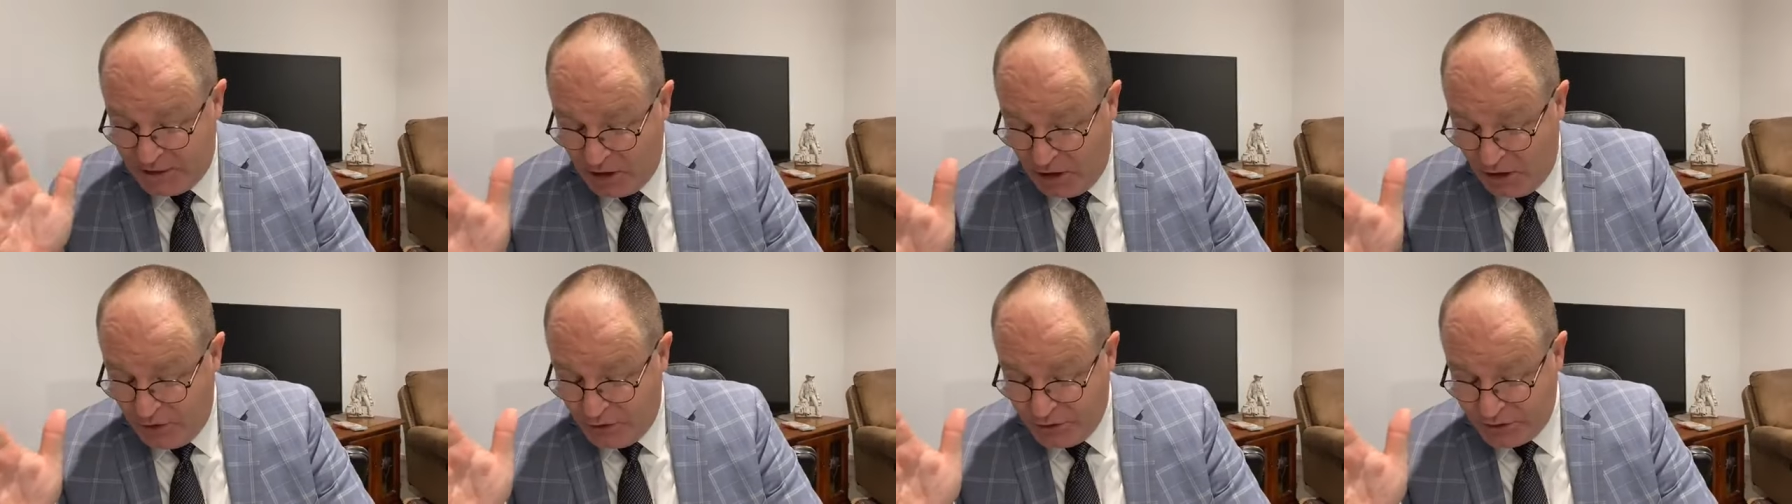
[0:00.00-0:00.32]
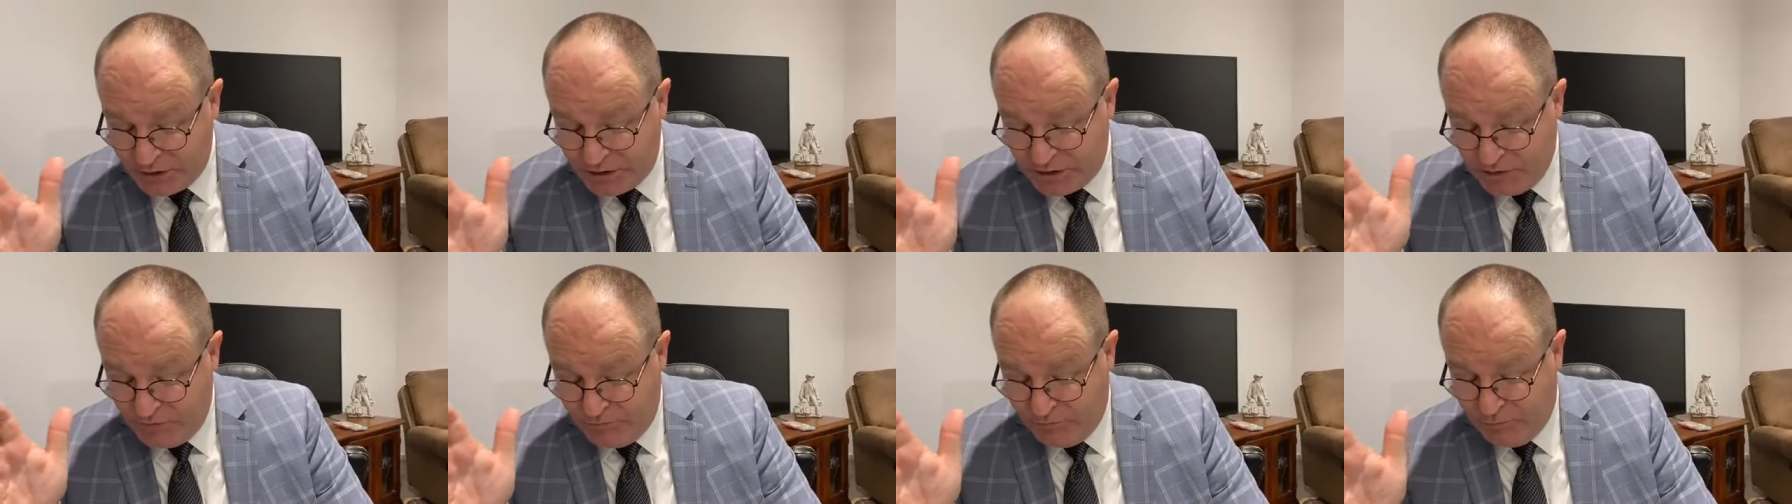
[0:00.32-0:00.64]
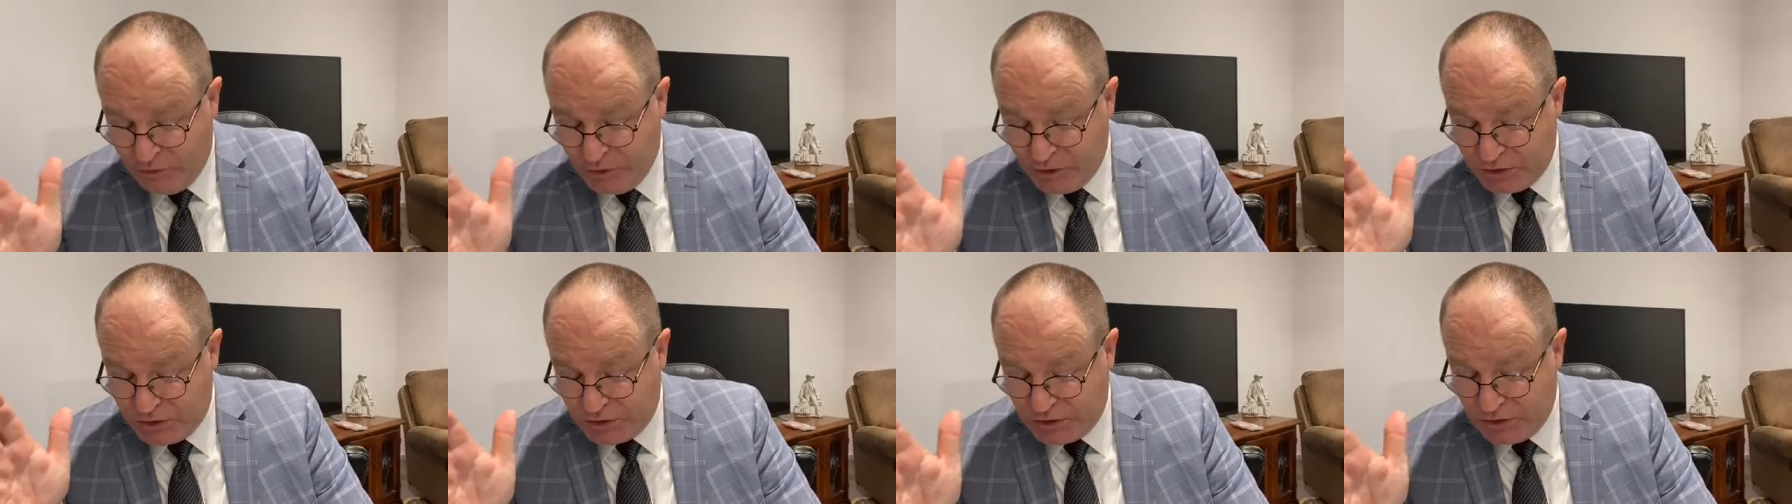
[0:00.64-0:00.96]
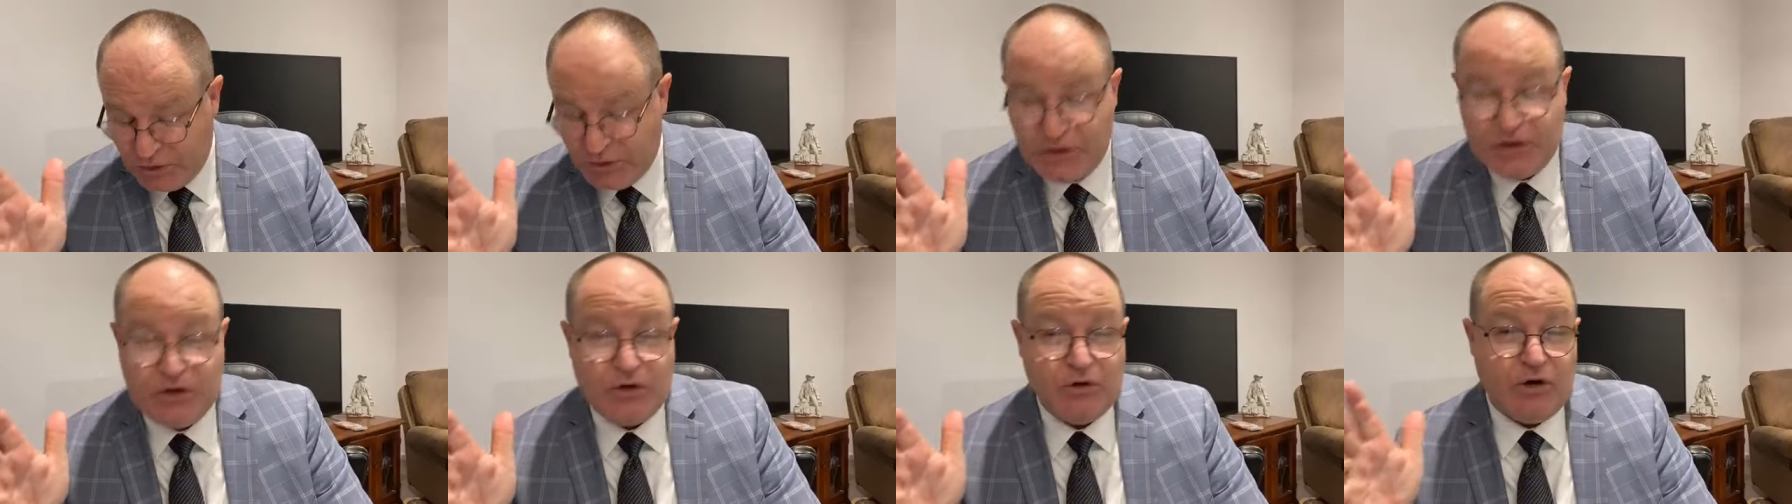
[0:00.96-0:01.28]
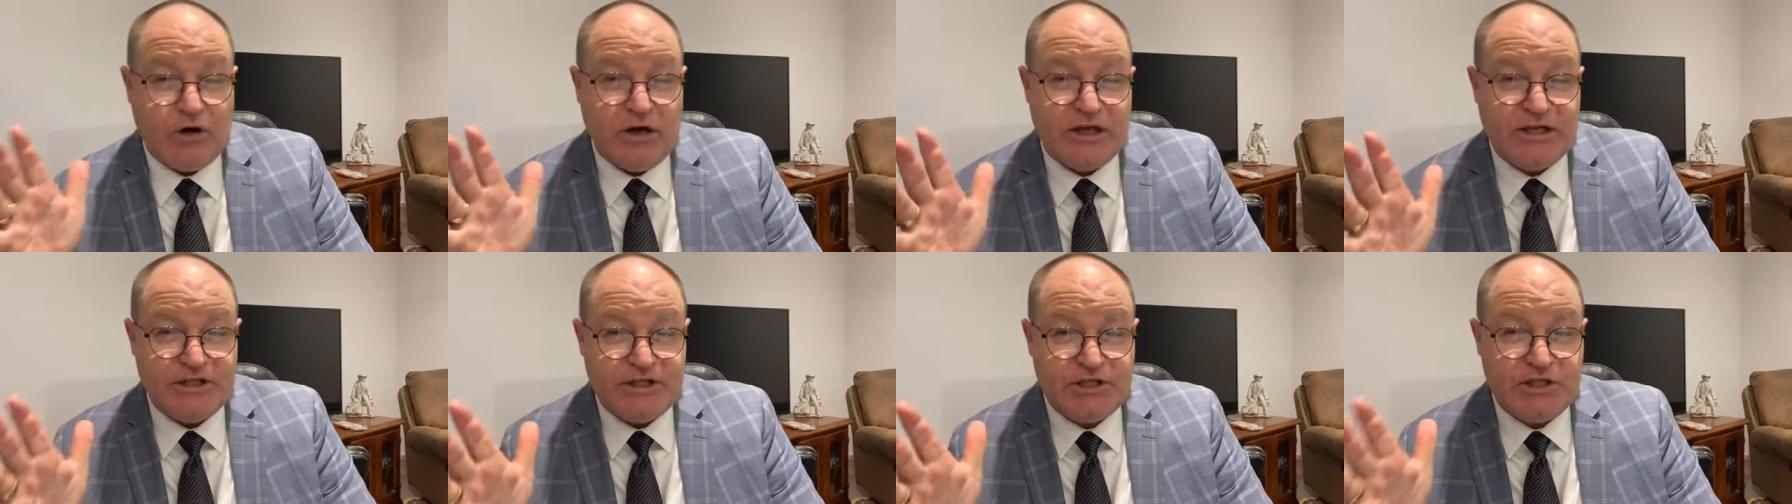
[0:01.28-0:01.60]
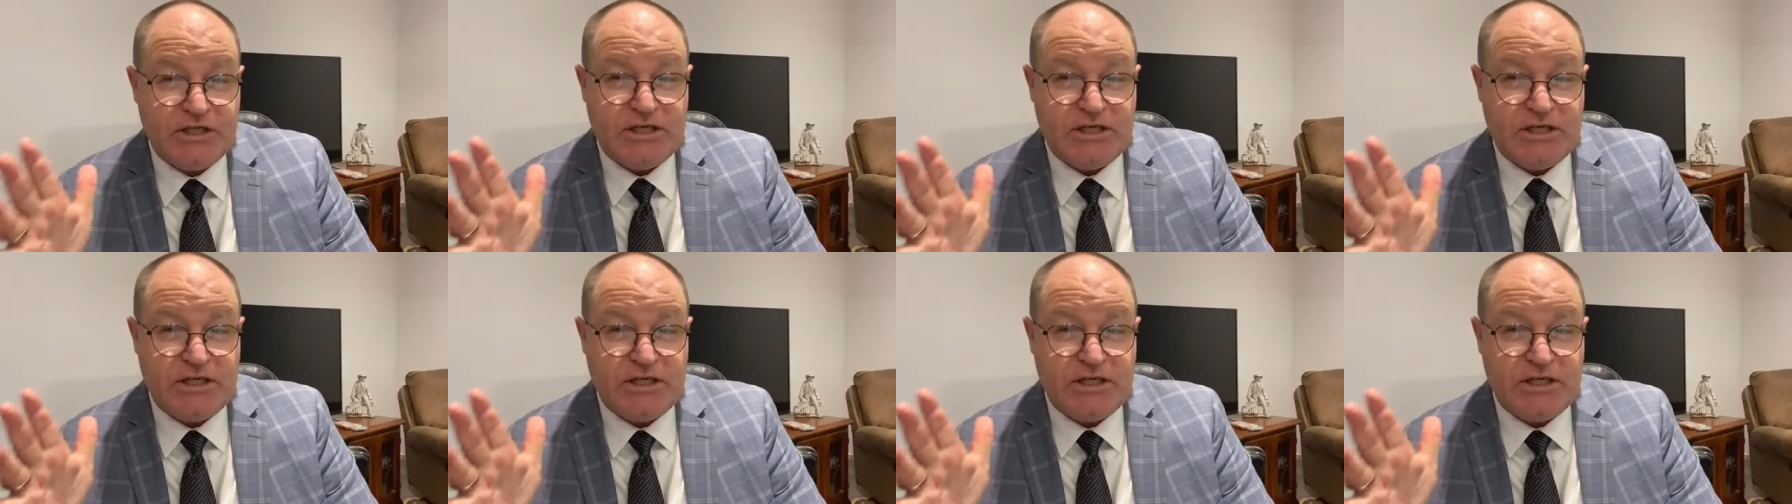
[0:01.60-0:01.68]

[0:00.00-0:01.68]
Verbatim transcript: Notice in verse 39,